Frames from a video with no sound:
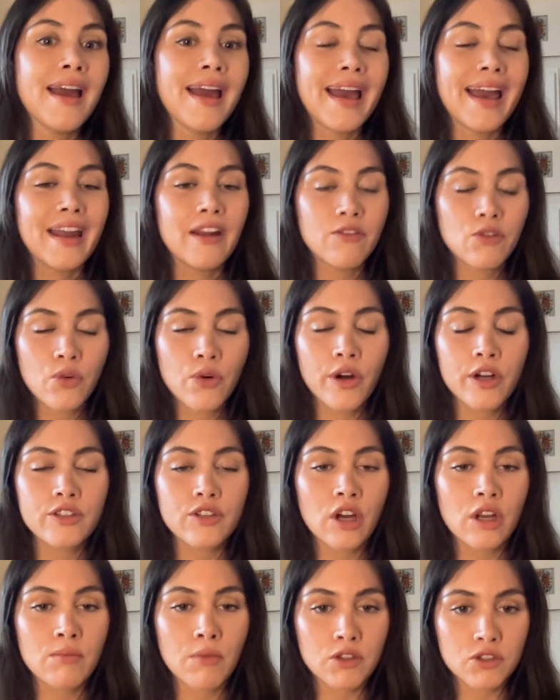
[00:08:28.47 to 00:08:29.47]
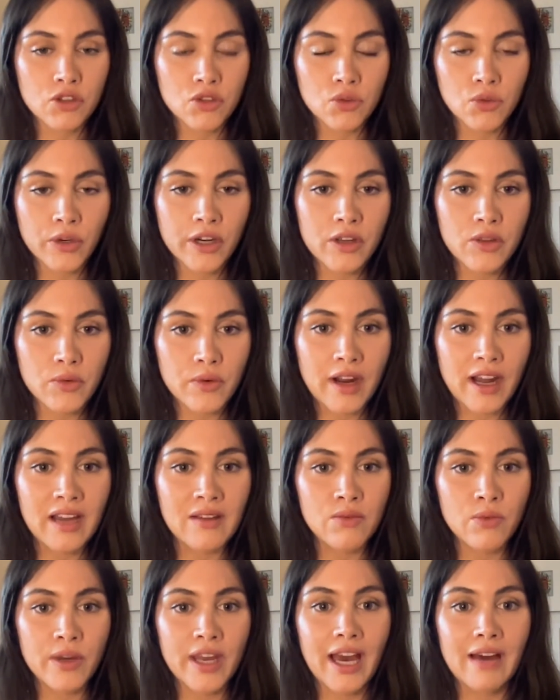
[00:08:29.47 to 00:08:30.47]
And of course, on Montessori
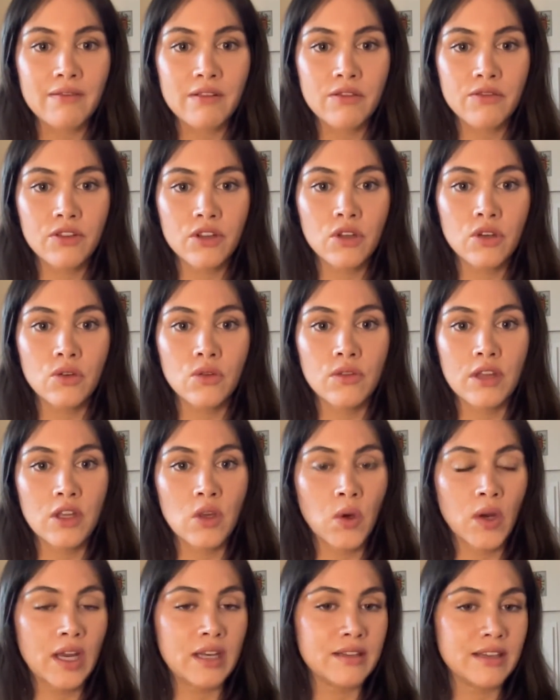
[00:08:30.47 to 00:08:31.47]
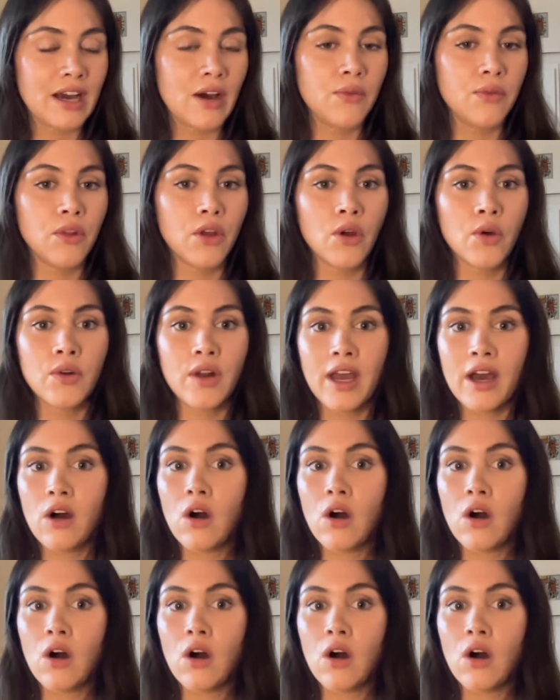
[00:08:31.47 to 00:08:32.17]
Thrive, we have a few that you can download.